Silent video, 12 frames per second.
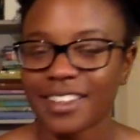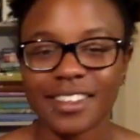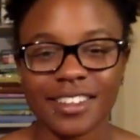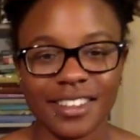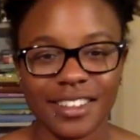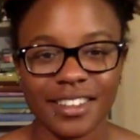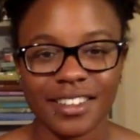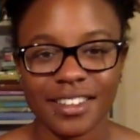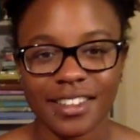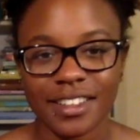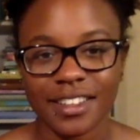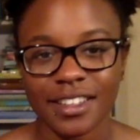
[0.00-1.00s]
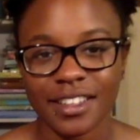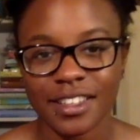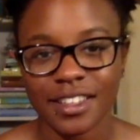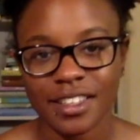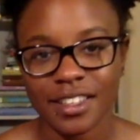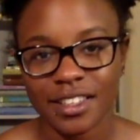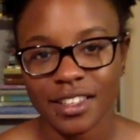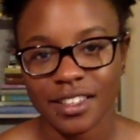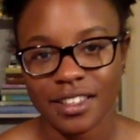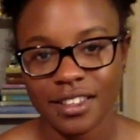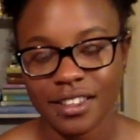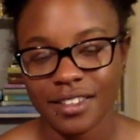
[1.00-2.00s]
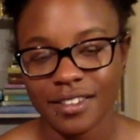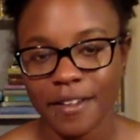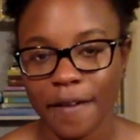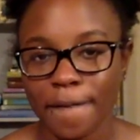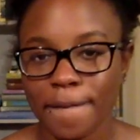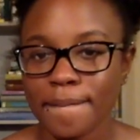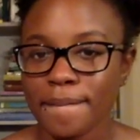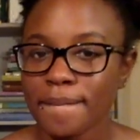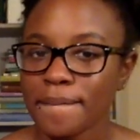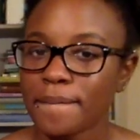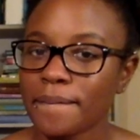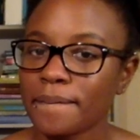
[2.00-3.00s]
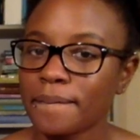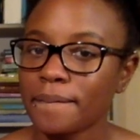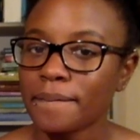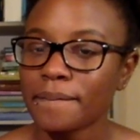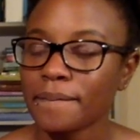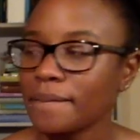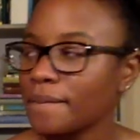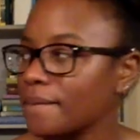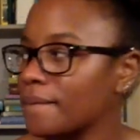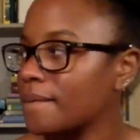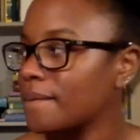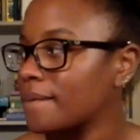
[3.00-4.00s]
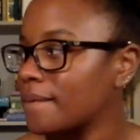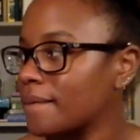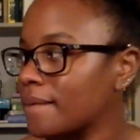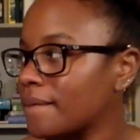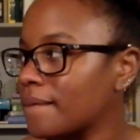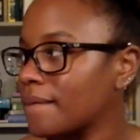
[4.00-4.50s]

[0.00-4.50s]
The person shown says nothing.